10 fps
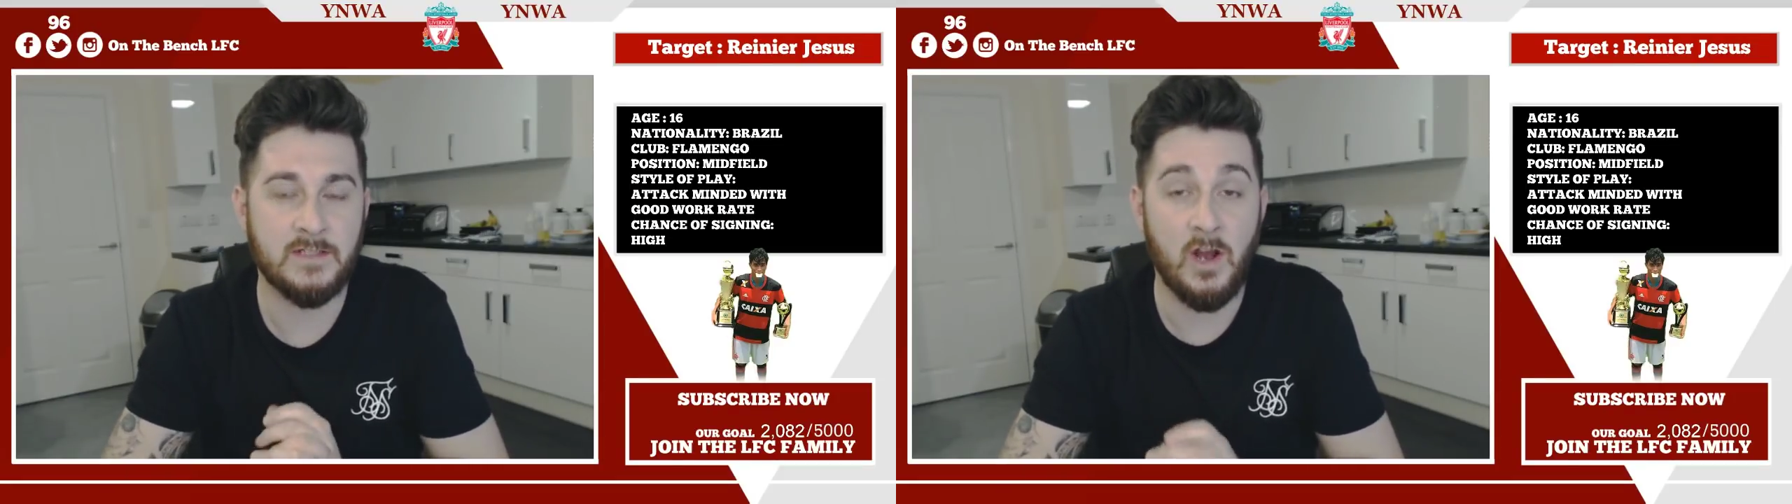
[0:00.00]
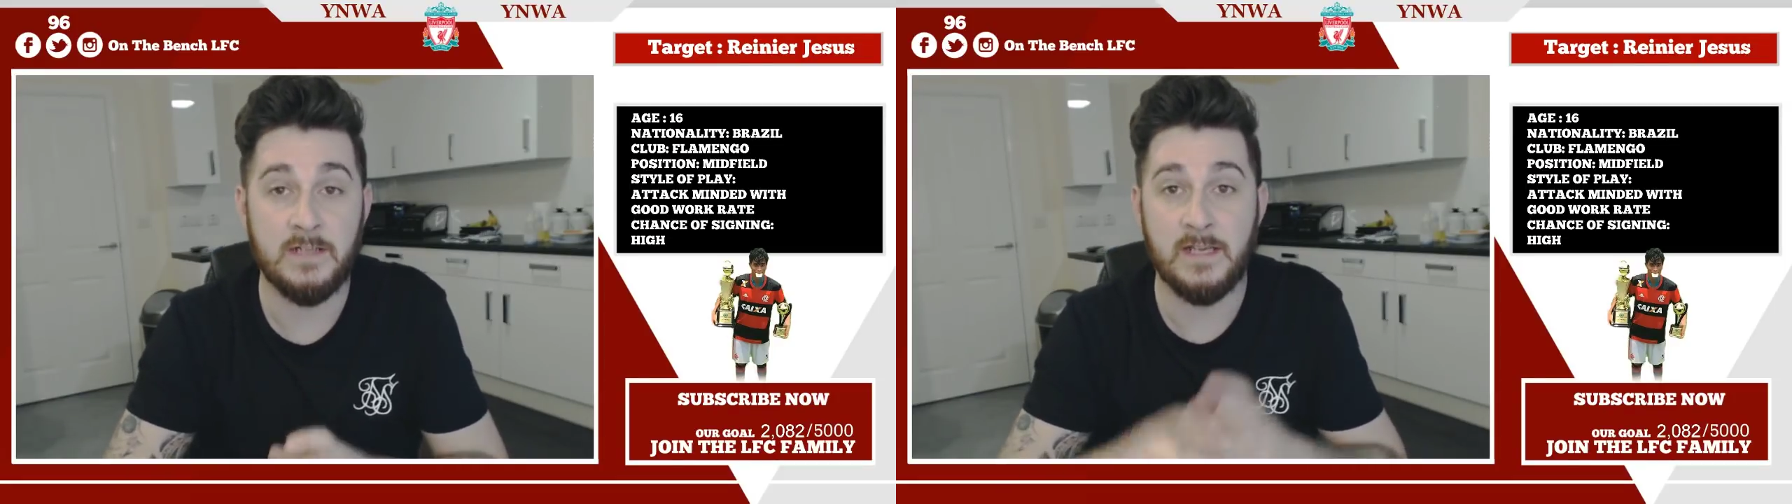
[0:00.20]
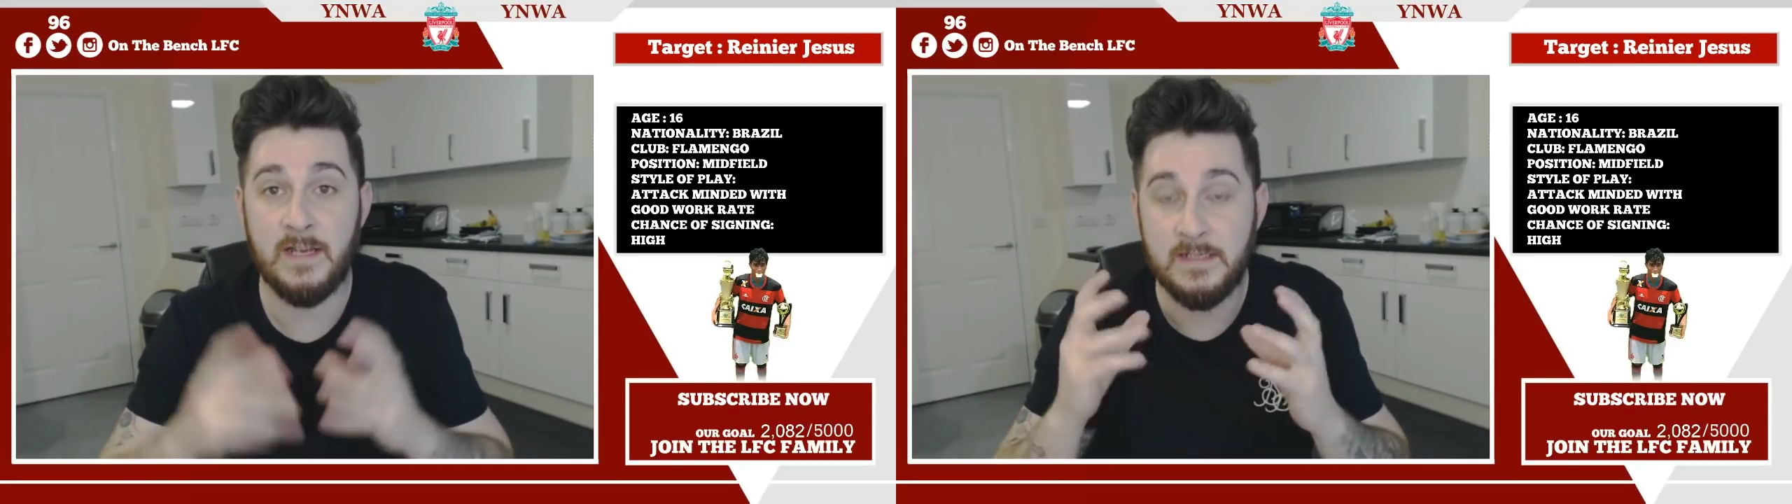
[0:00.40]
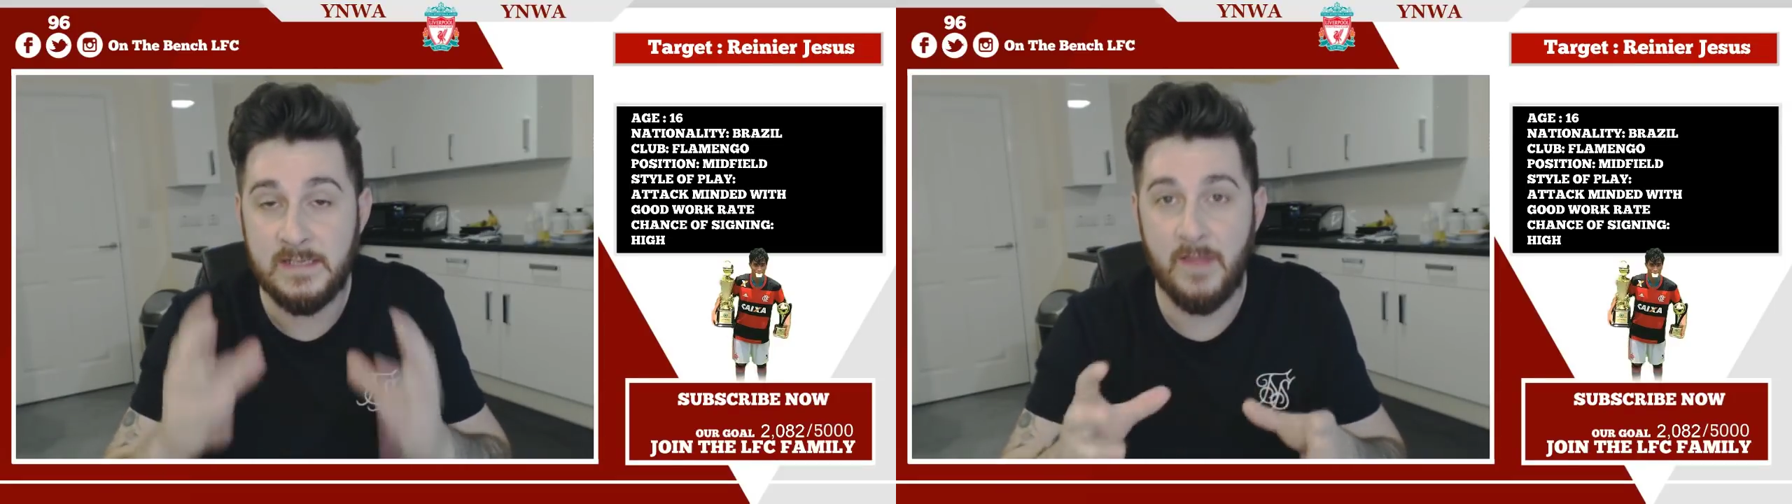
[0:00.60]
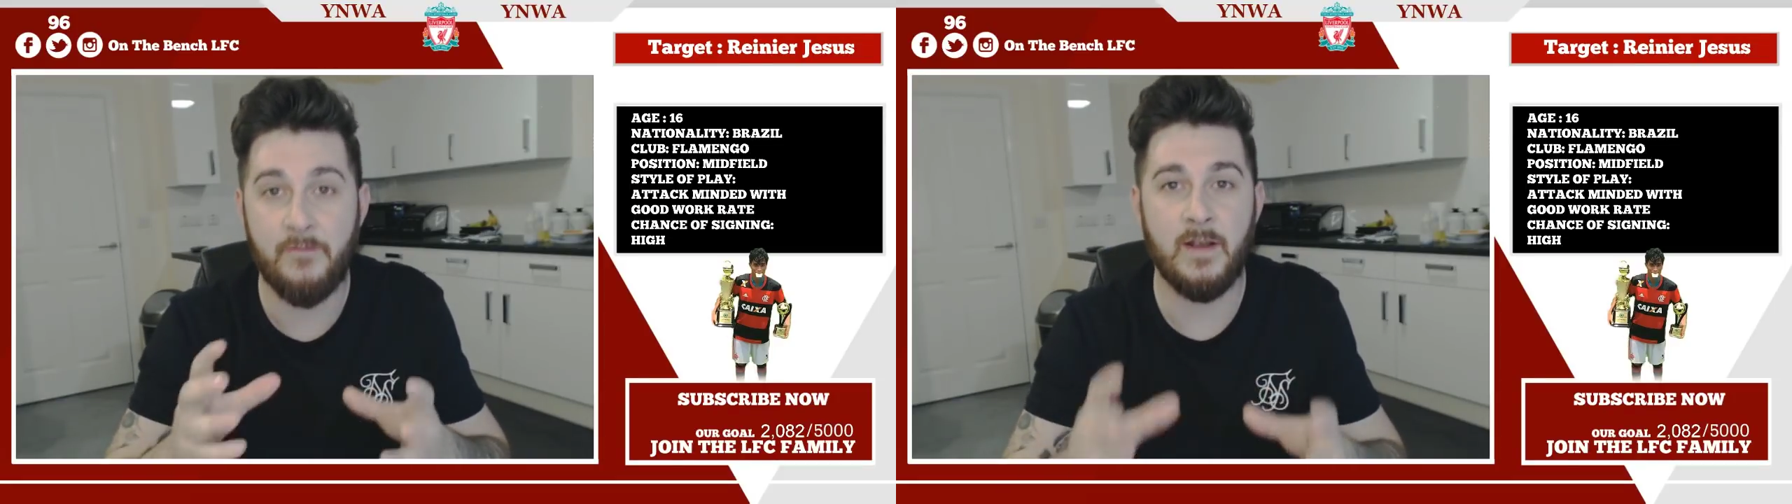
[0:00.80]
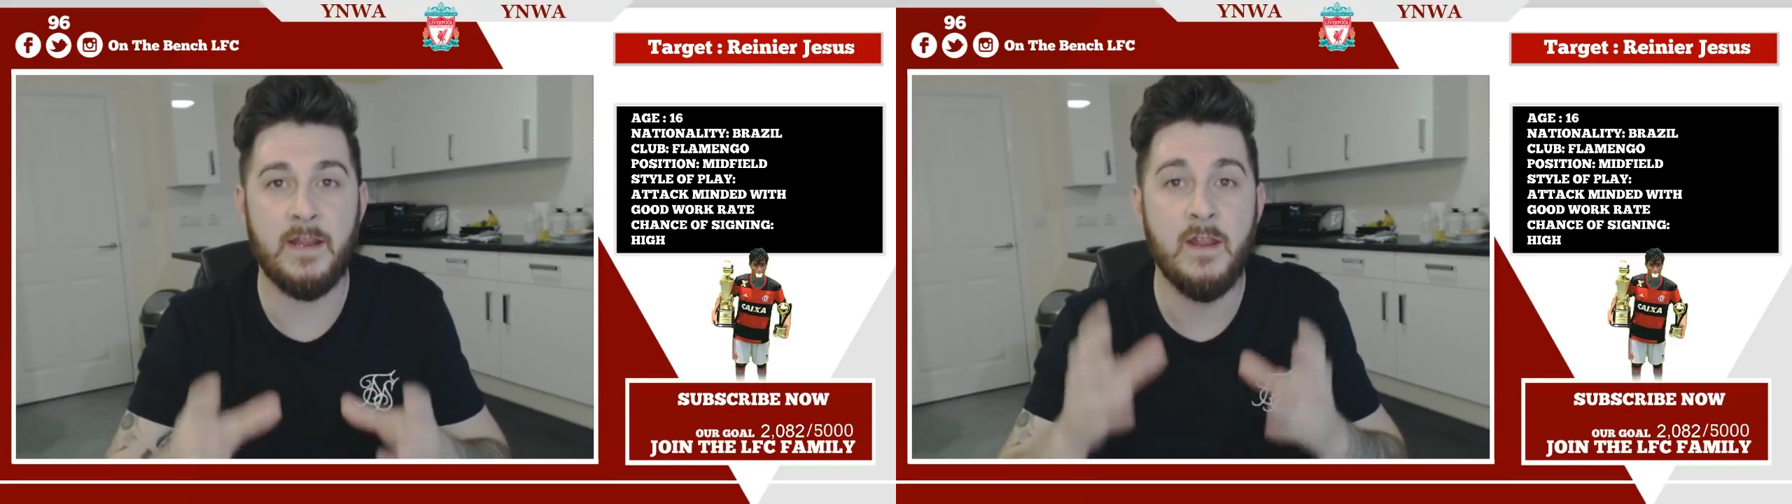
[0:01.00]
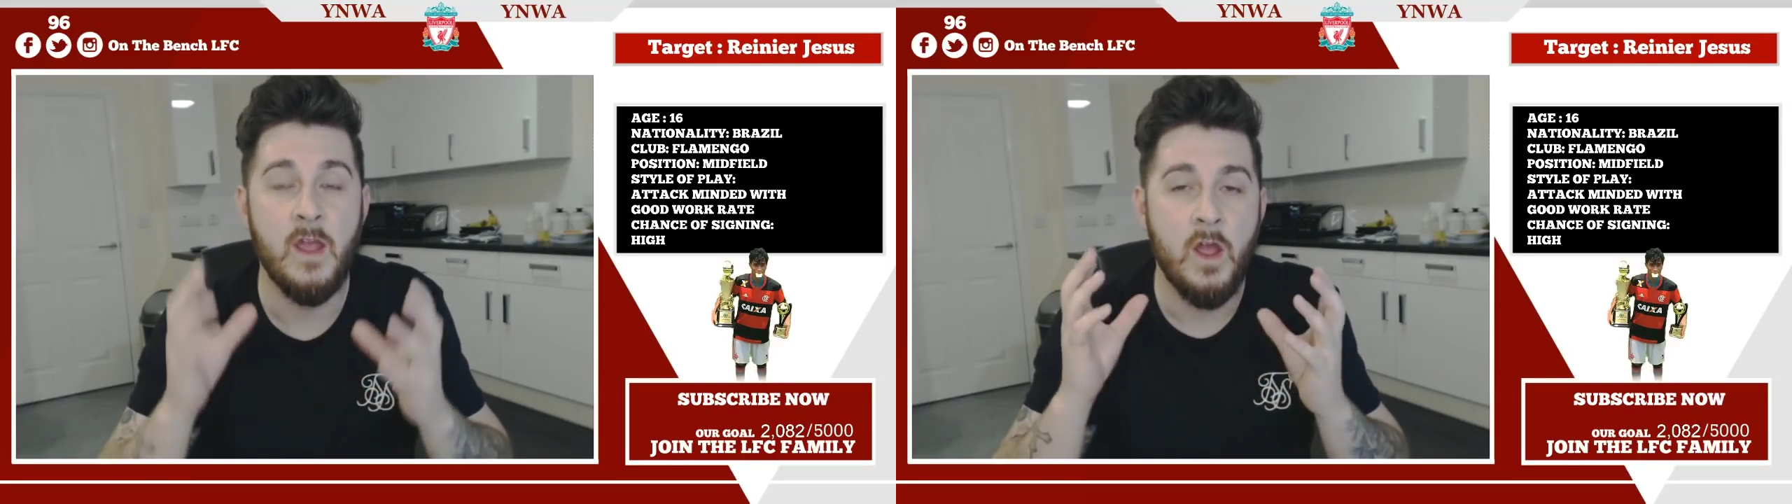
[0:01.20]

guys, and it's definitely